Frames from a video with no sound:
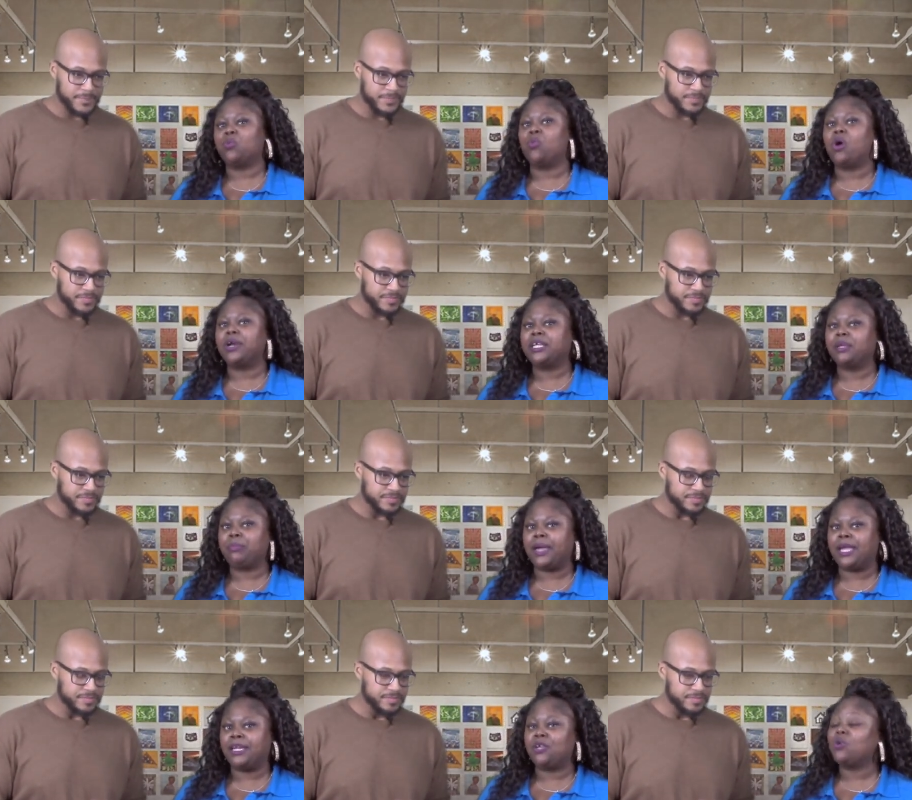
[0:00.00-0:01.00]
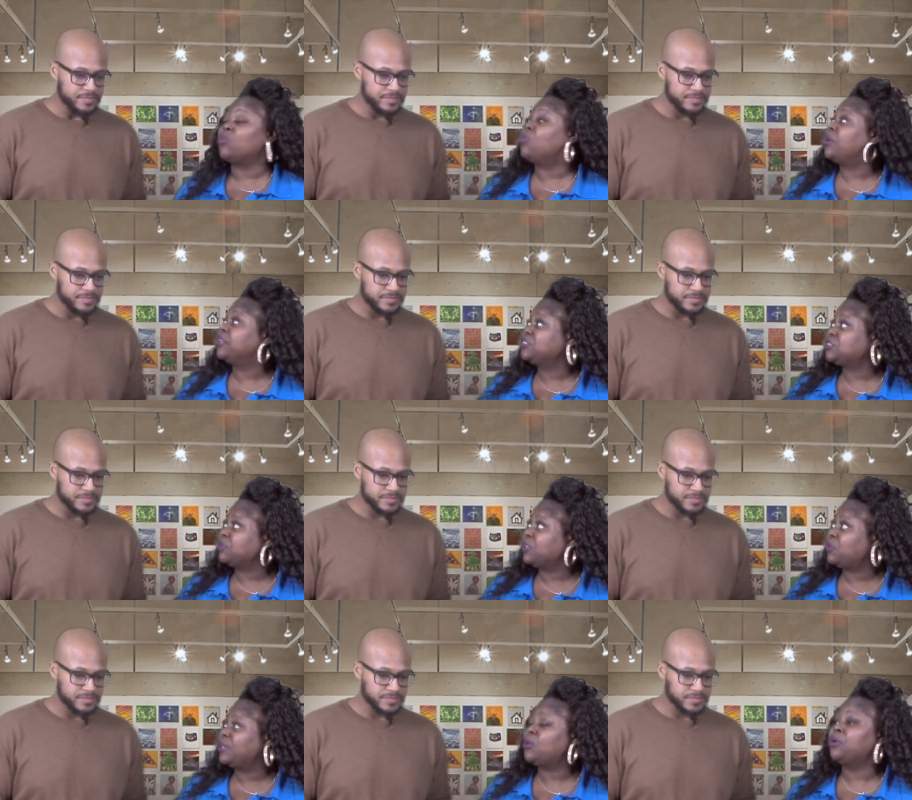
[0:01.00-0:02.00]
Speaker 1: wanting a painting or wanting to
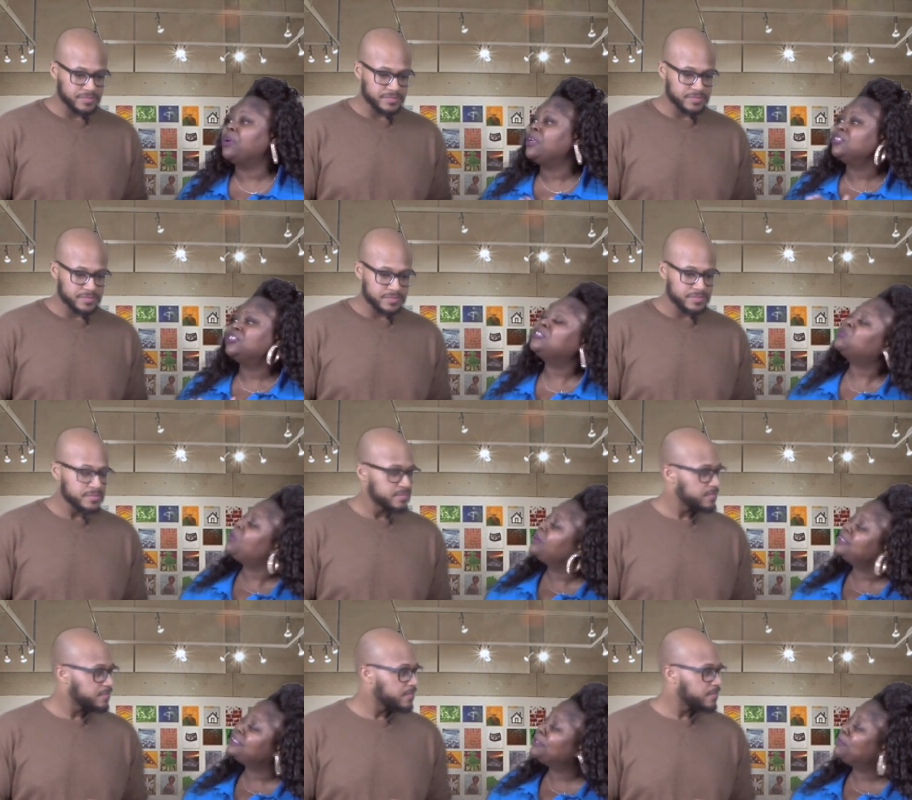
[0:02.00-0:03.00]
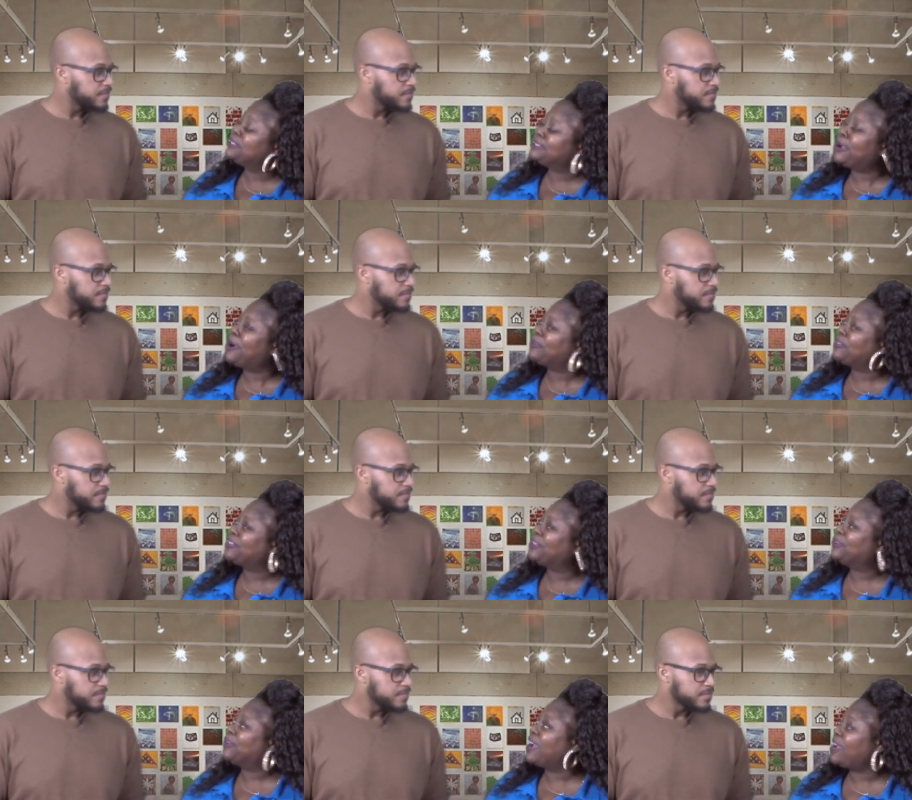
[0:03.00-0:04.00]
request or just want to simply talk with
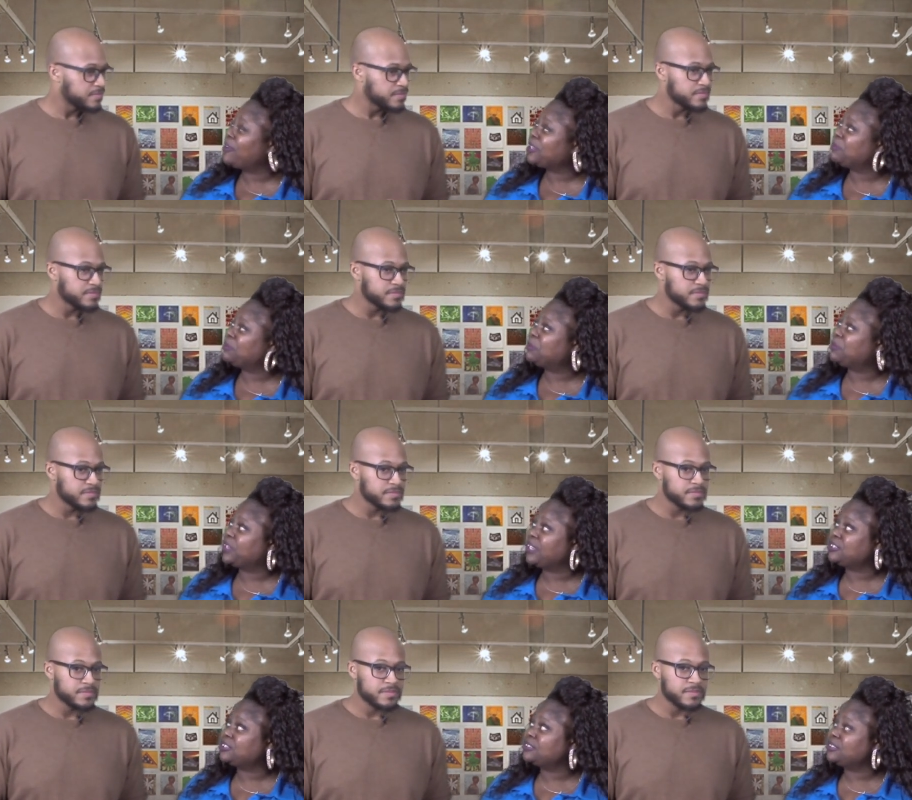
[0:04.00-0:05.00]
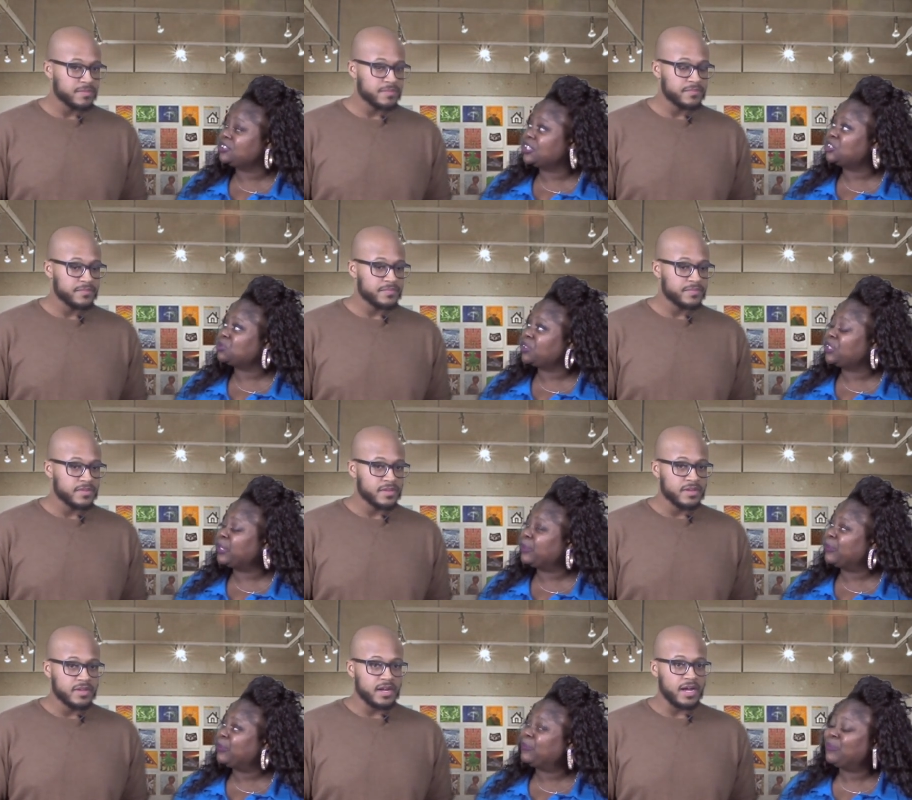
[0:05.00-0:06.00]
you? How, how can people get in, in touch with you?
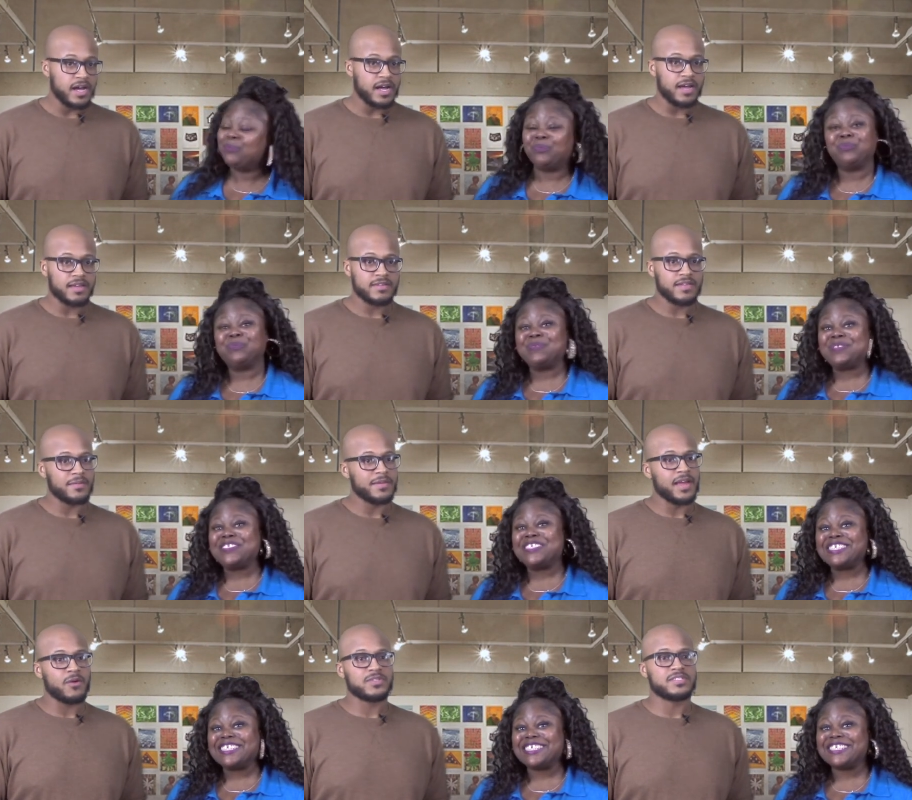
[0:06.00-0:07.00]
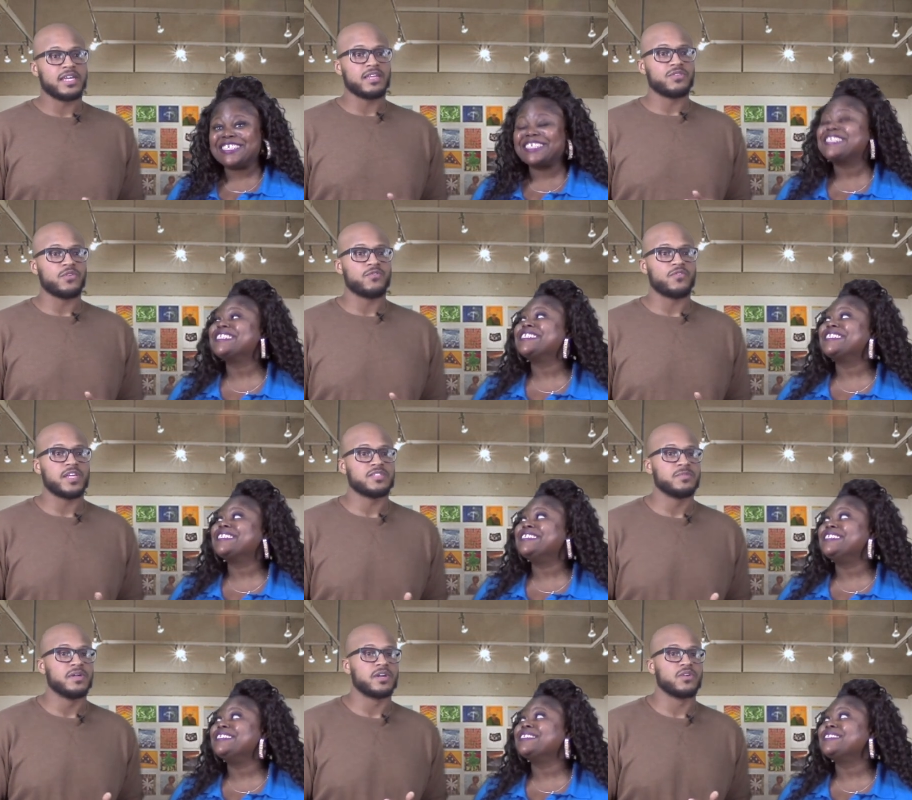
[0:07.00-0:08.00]
Speaker 2: Uh, I mean, I would say through
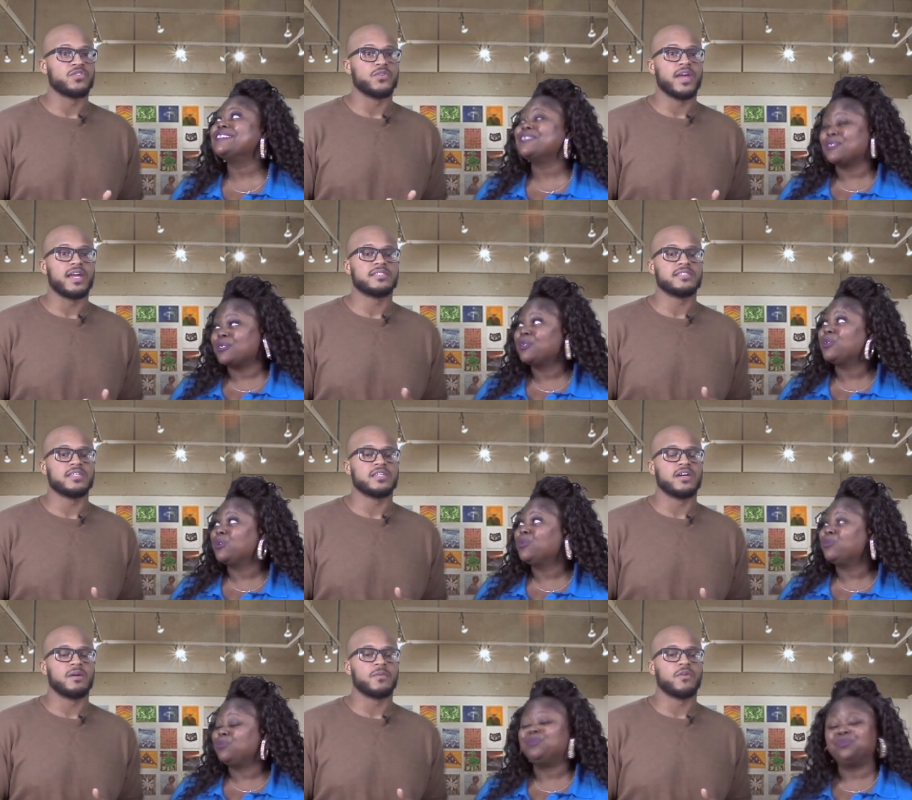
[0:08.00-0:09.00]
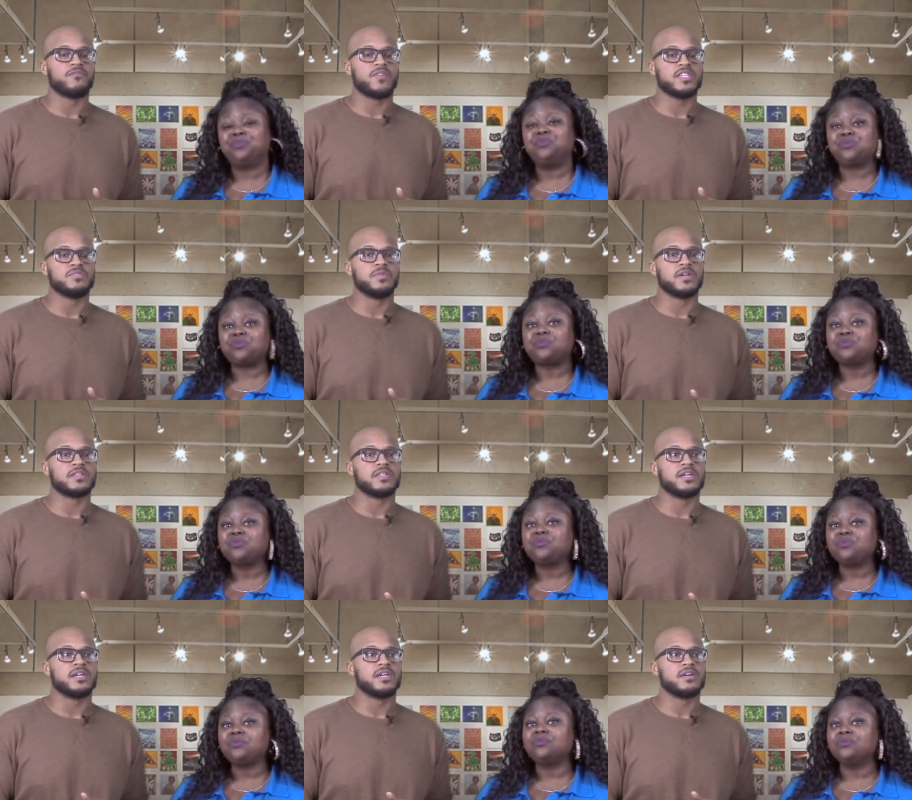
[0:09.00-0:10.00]
Facebook or through Etsy. Um, on Facebook,
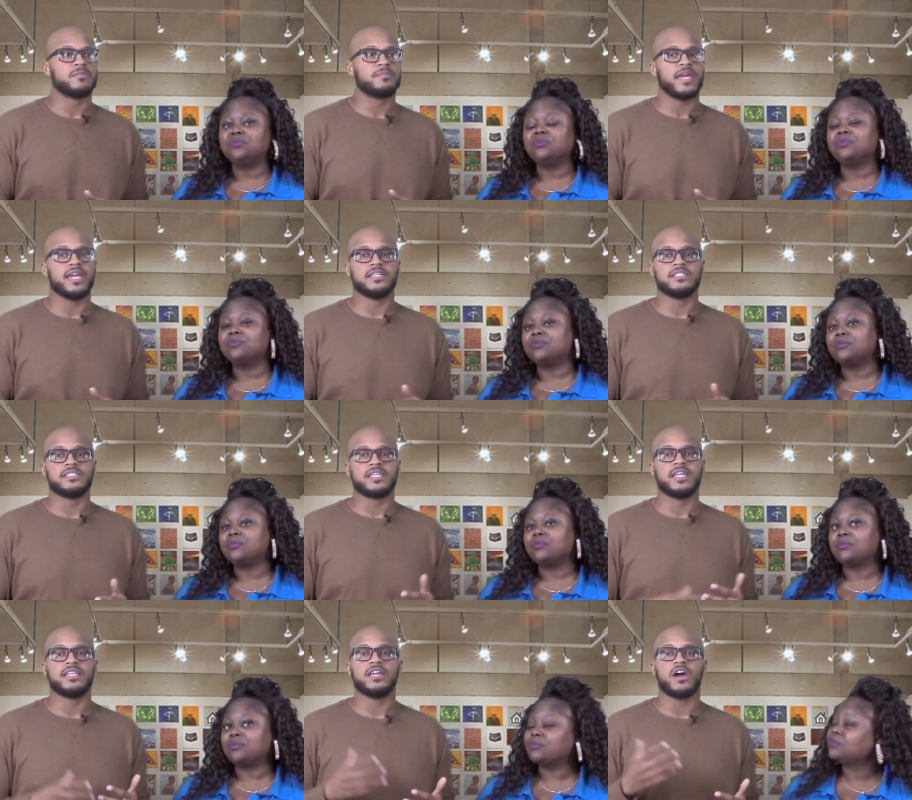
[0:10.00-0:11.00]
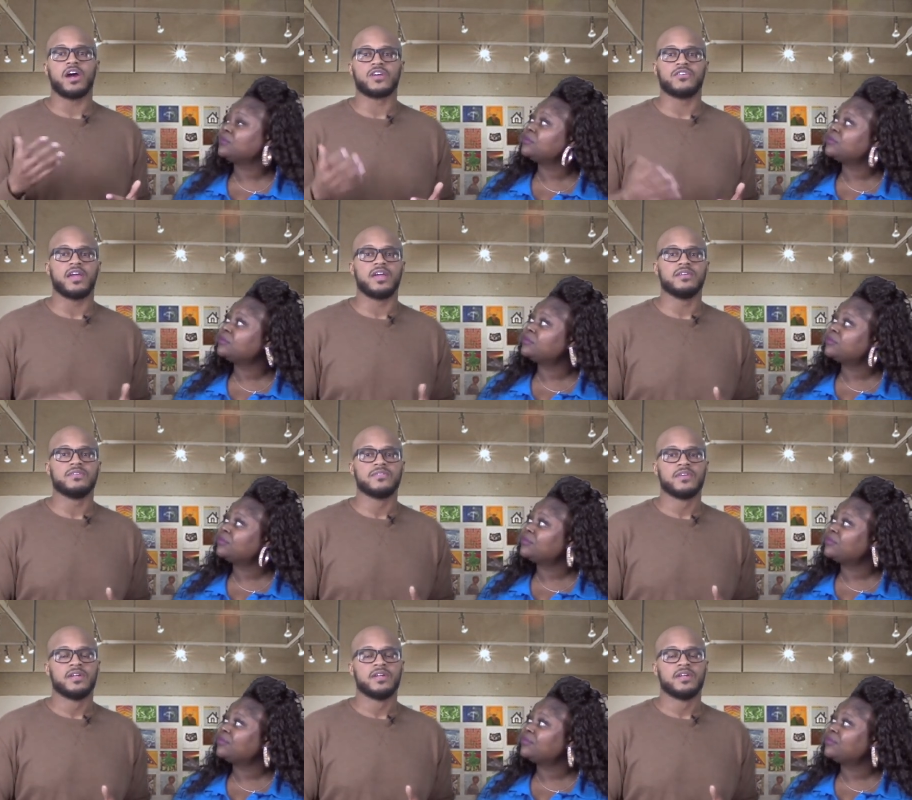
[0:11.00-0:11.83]
the page is NDR Creative.